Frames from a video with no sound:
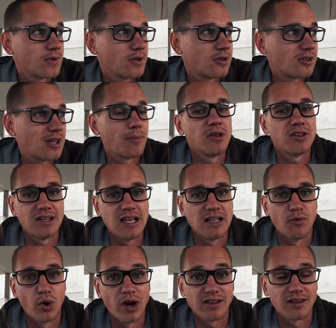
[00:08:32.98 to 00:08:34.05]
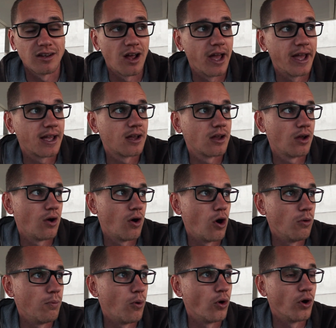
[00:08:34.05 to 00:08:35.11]
summer season, what it's like
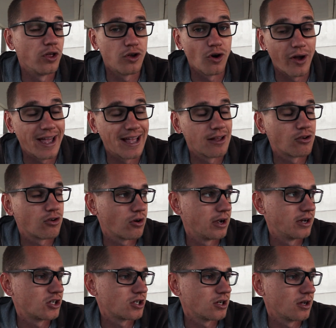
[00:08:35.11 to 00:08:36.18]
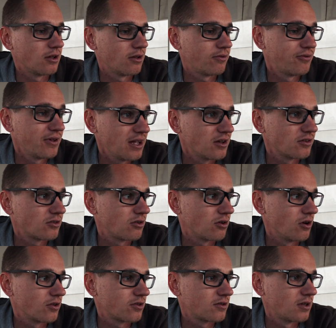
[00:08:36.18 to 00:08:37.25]
on board a yacht in Croatia. Fingers
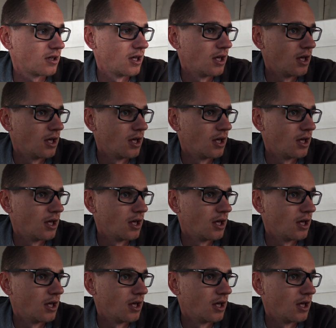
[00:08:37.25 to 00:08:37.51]
crossed.